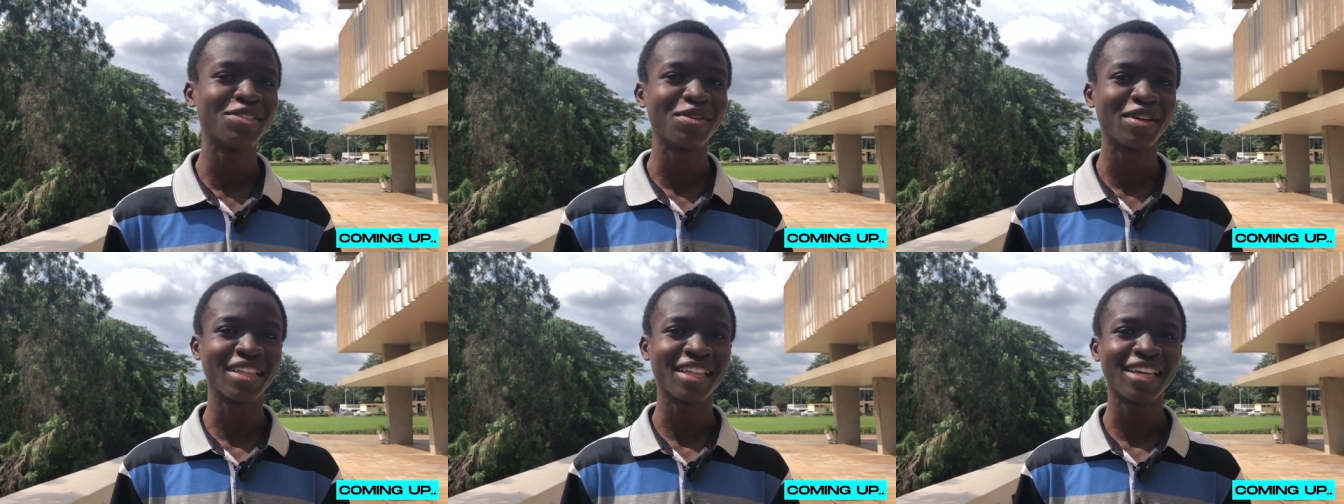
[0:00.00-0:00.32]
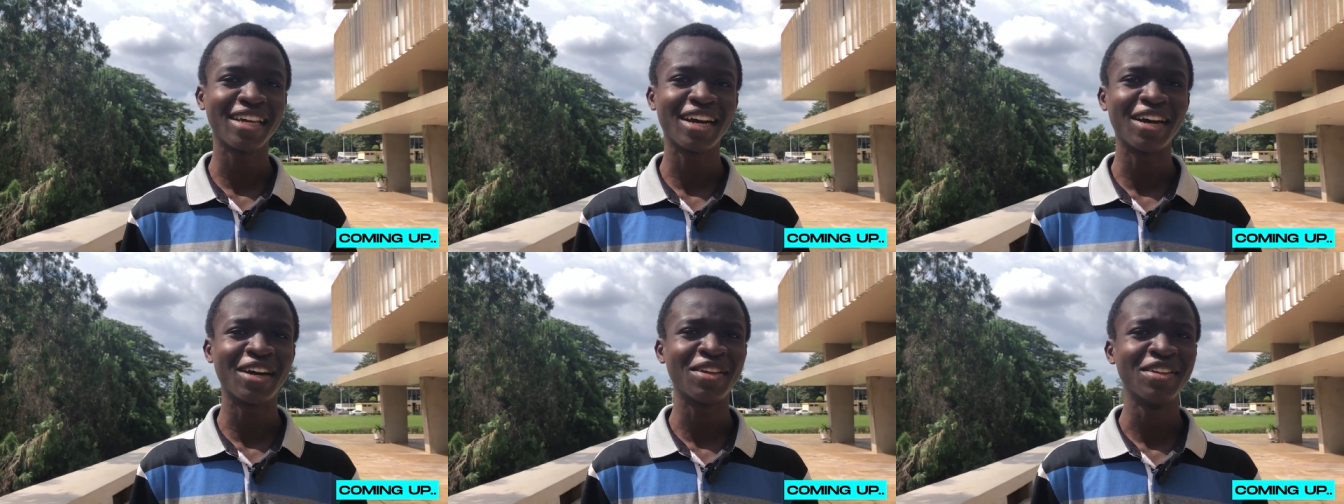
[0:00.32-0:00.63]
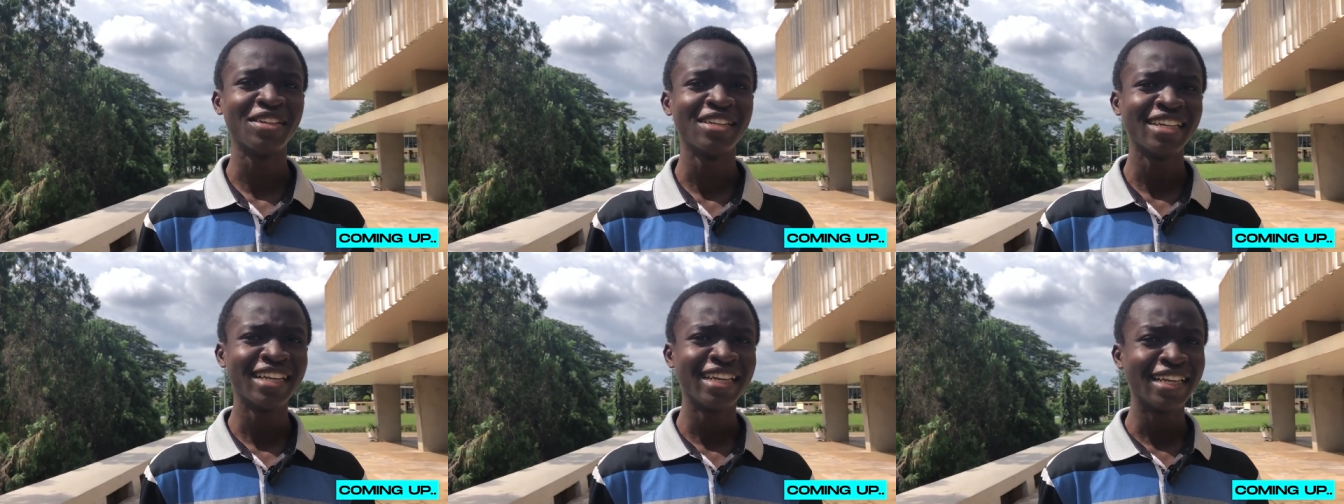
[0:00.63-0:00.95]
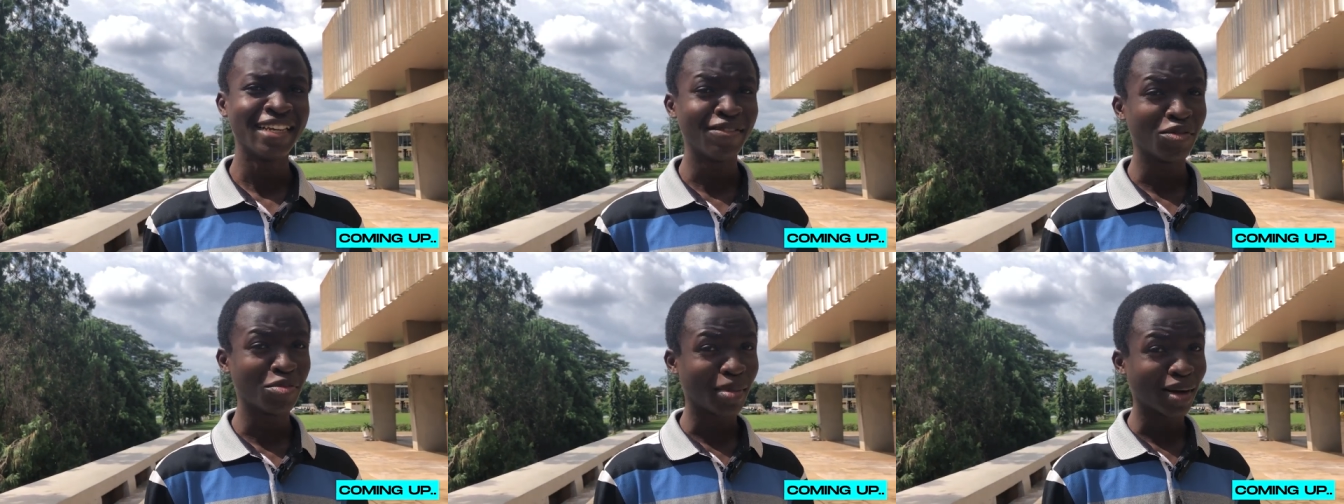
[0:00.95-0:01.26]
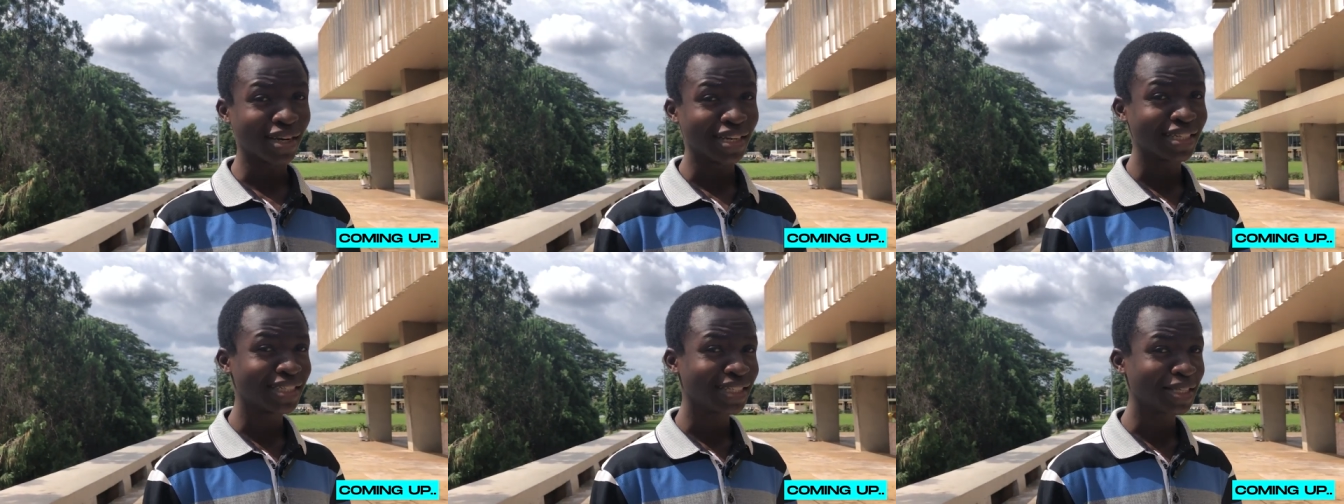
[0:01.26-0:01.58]
So I think I'll leave him
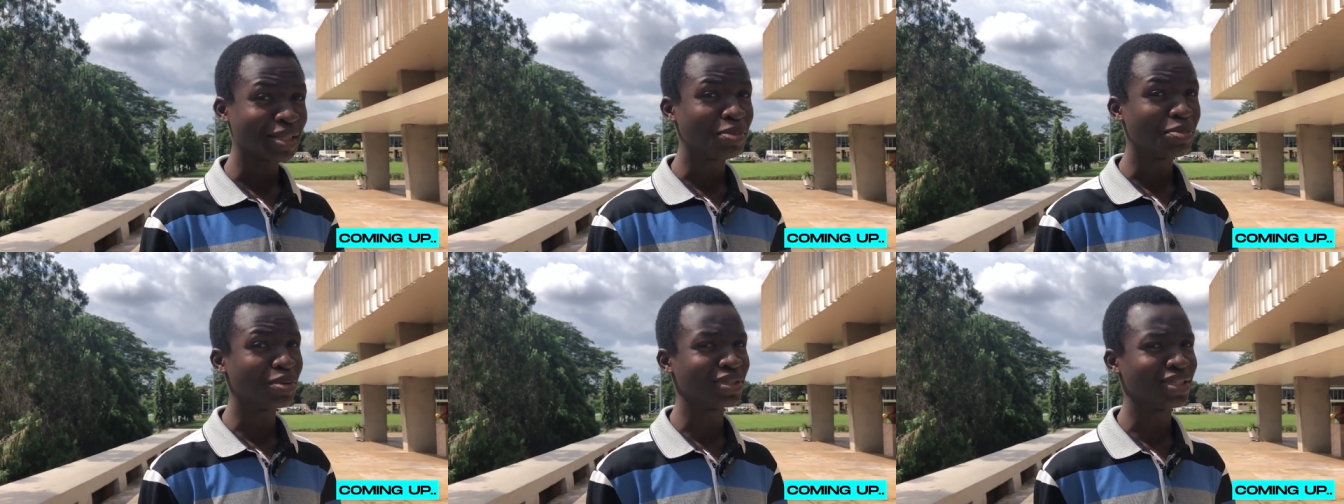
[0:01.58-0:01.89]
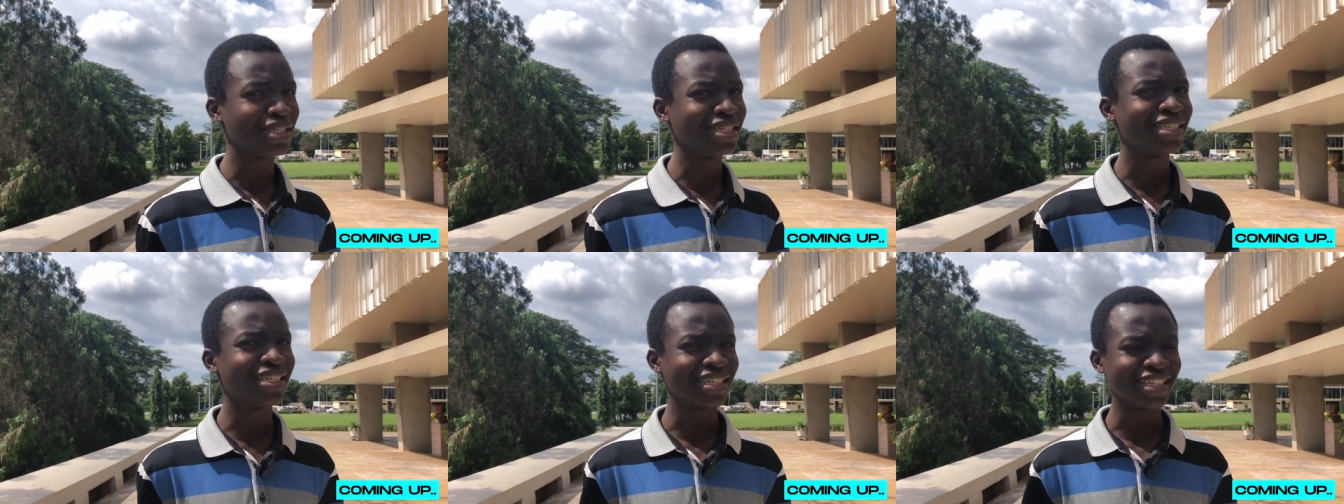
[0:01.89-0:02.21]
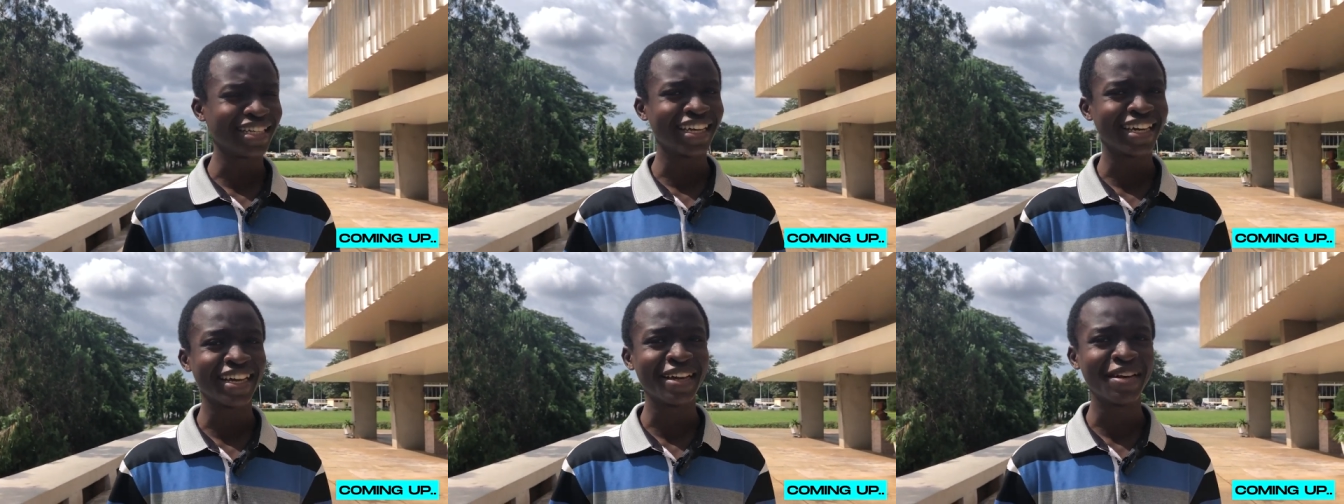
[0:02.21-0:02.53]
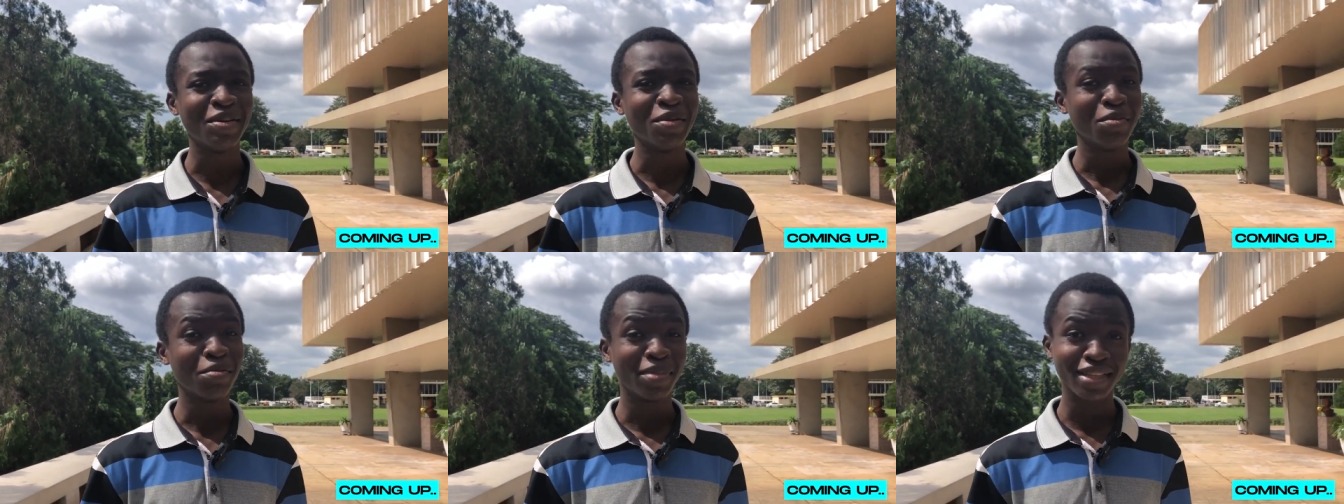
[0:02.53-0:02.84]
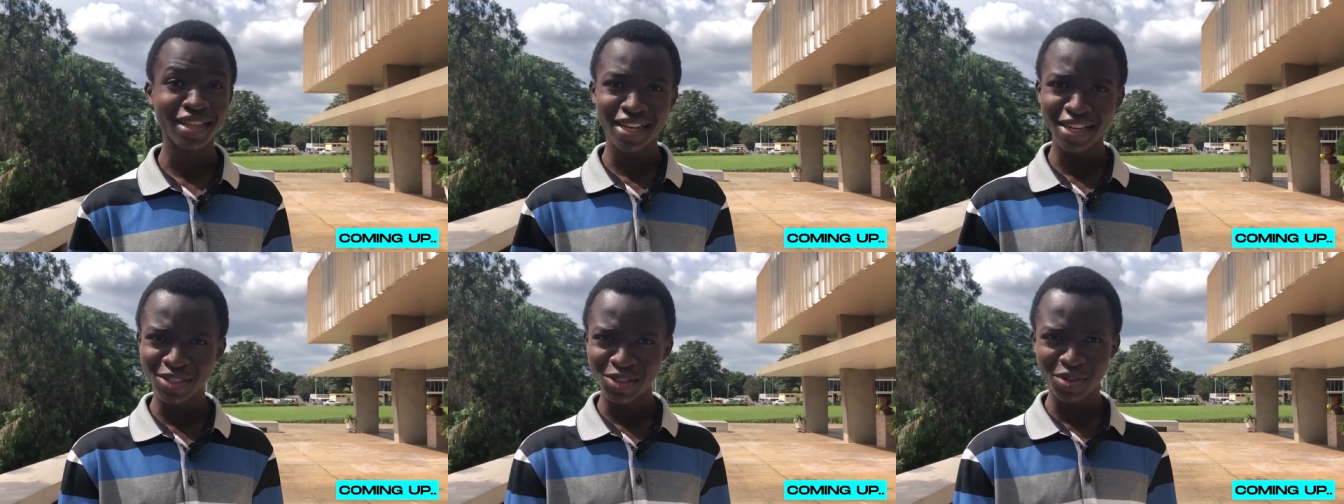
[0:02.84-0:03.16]
at the sixth position. Yeah, but
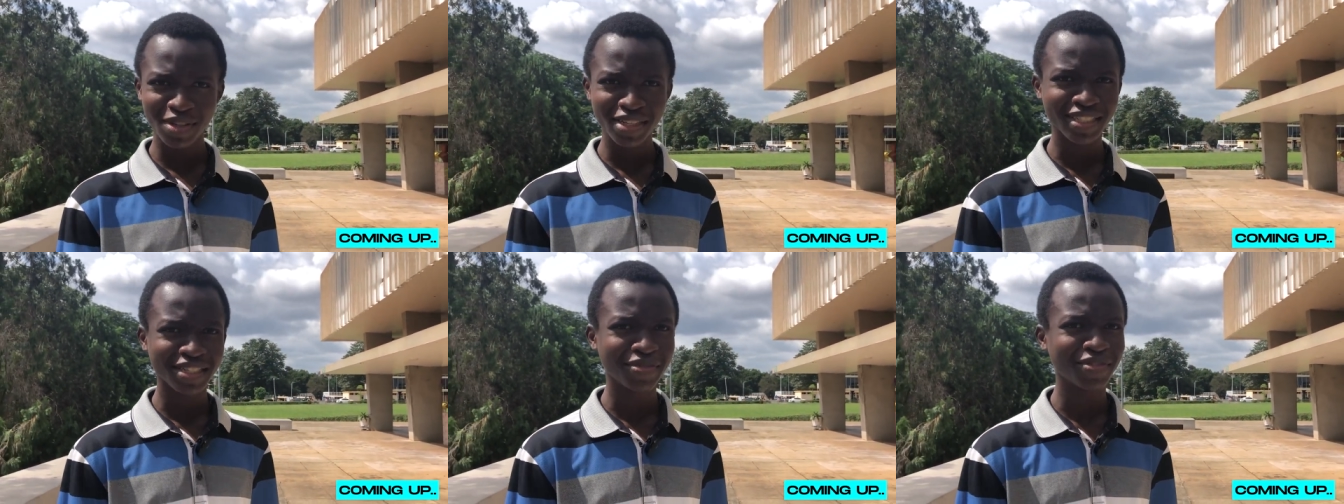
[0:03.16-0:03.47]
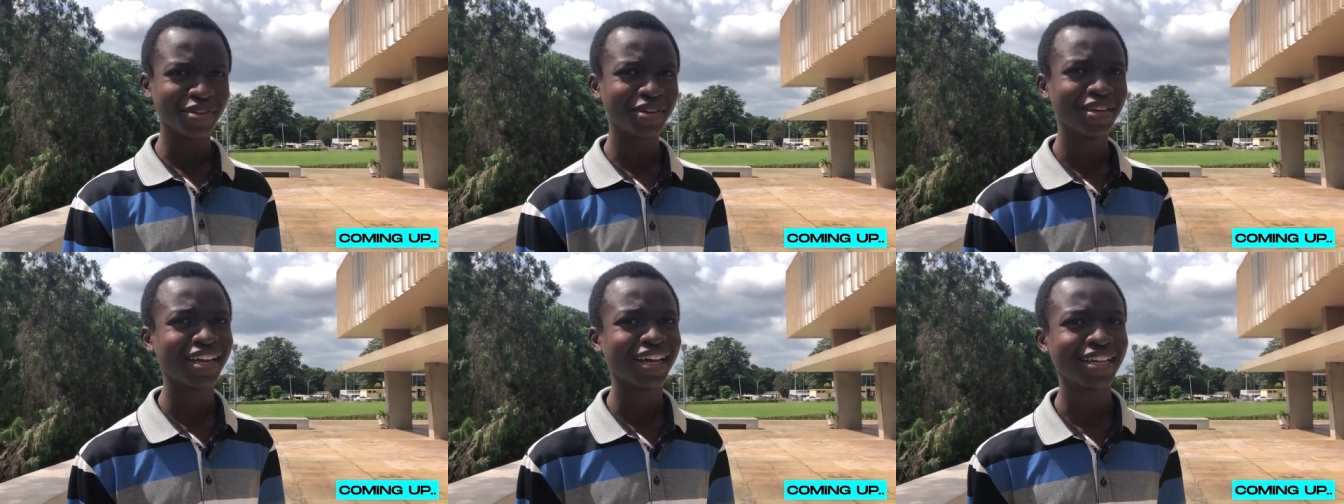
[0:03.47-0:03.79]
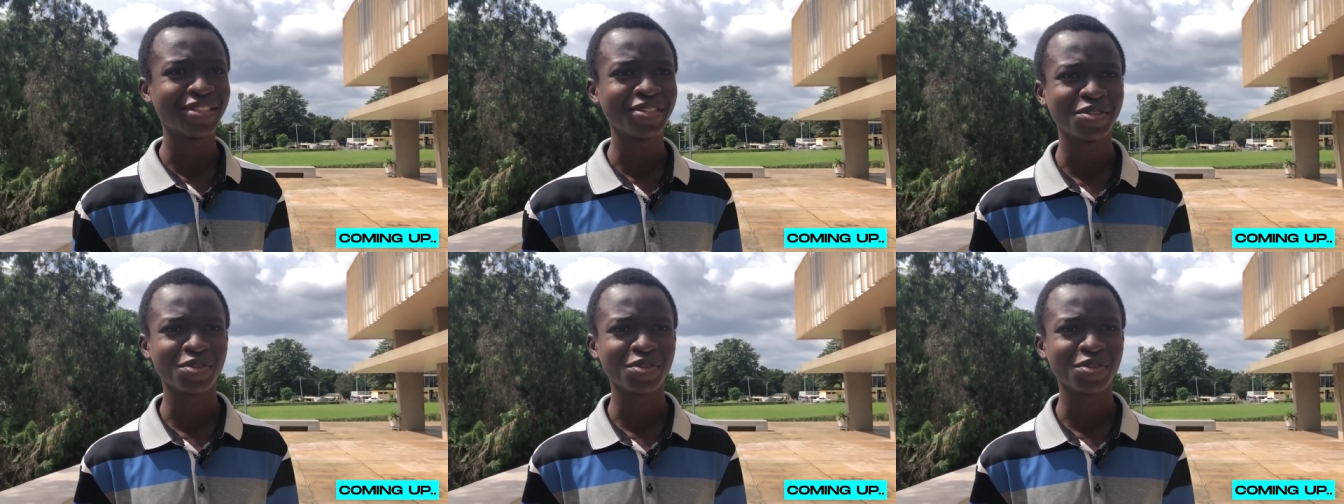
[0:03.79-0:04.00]
then the song is a very nice